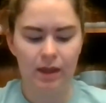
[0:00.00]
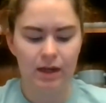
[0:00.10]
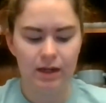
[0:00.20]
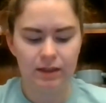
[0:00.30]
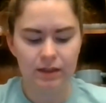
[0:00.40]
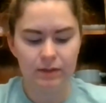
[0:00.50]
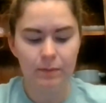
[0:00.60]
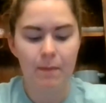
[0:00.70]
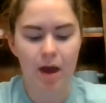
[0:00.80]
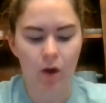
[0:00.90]
And then
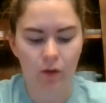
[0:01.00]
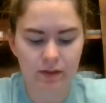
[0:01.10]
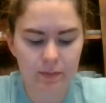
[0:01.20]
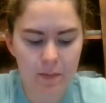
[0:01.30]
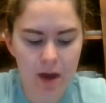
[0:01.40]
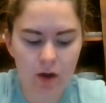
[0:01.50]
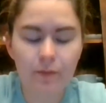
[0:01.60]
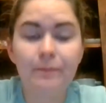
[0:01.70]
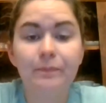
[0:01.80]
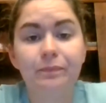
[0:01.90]
smell.
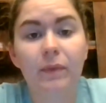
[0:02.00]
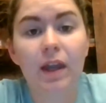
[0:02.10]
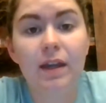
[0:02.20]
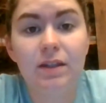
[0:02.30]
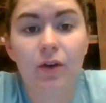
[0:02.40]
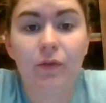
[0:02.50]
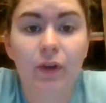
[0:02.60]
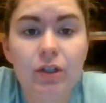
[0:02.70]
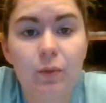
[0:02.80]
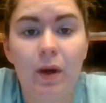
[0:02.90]
Smell is our
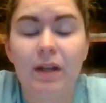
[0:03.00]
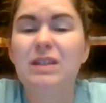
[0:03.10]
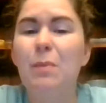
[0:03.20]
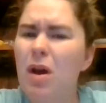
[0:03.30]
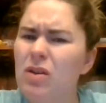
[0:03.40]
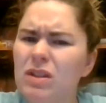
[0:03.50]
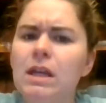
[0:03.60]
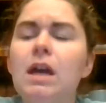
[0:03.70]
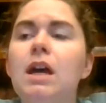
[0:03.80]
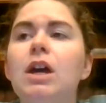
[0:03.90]
first one. Smells
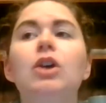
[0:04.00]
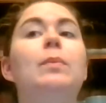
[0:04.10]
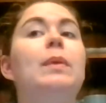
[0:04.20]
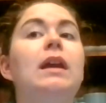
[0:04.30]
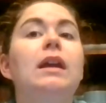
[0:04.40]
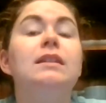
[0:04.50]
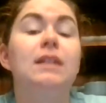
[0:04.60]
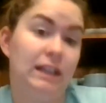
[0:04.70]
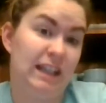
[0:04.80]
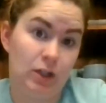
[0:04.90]
could be
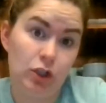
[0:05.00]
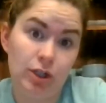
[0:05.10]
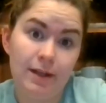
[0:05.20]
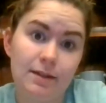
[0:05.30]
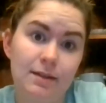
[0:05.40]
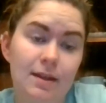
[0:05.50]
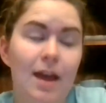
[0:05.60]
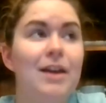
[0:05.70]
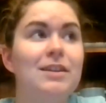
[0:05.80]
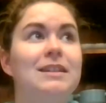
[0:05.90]
delicious.
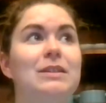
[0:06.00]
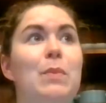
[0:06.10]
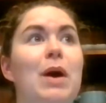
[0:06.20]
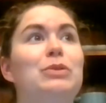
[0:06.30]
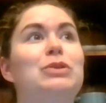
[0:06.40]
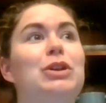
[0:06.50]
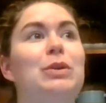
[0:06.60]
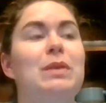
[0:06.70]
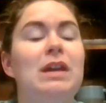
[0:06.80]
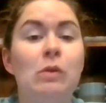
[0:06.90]
Smells
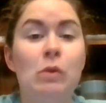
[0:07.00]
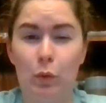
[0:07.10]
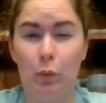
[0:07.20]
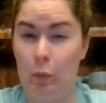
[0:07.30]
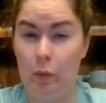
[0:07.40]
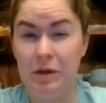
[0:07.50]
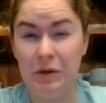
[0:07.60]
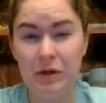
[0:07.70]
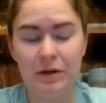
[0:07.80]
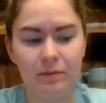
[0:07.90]
could be
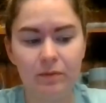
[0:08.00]
weird.